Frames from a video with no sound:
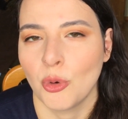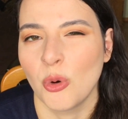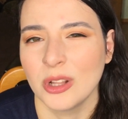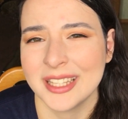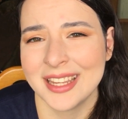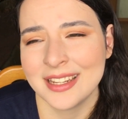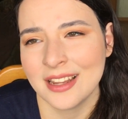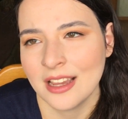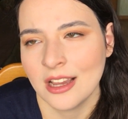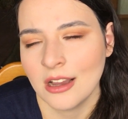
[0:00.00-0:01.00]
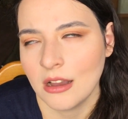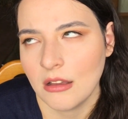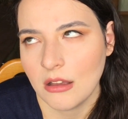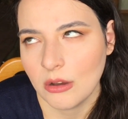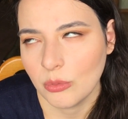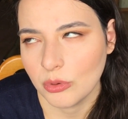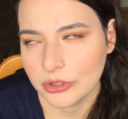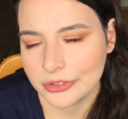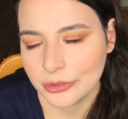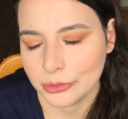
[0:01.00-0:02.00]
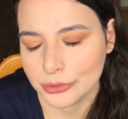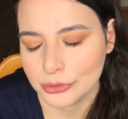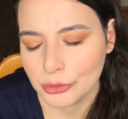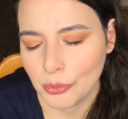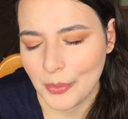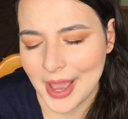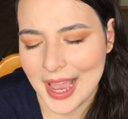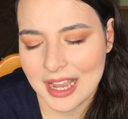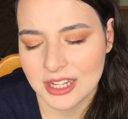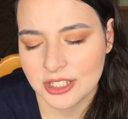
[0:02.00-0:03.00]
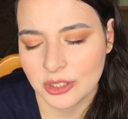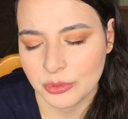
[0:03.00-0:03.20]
All In was also bad.